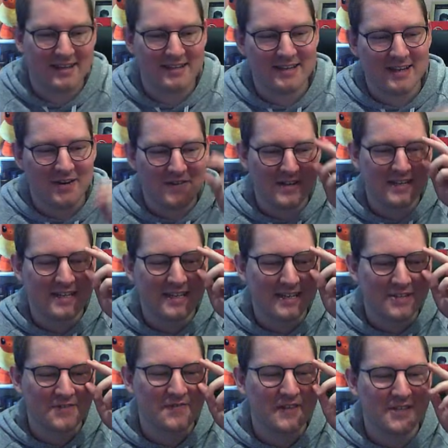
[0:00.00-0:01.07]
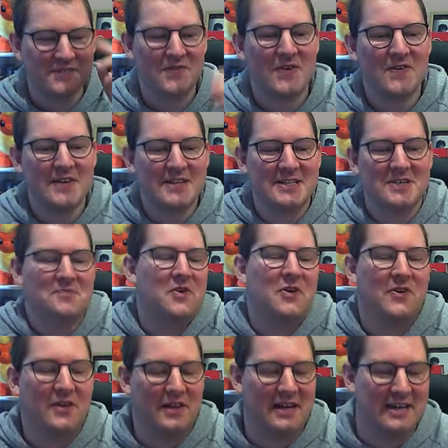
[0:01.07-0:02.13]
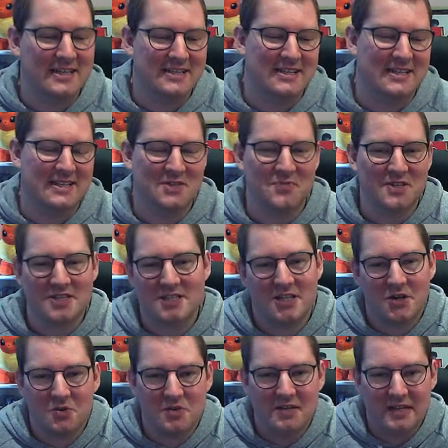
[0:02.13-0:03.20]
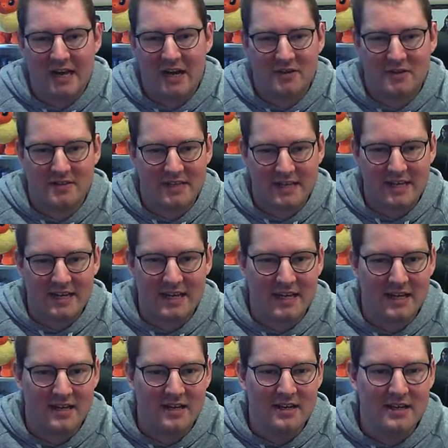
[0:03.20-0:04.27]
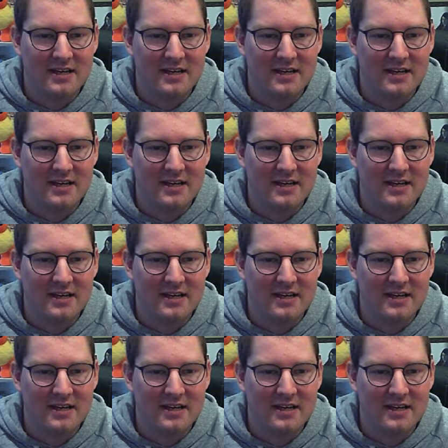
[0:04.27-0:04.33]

I don't know, it just feels very demoralizing to be slowed down and then hit.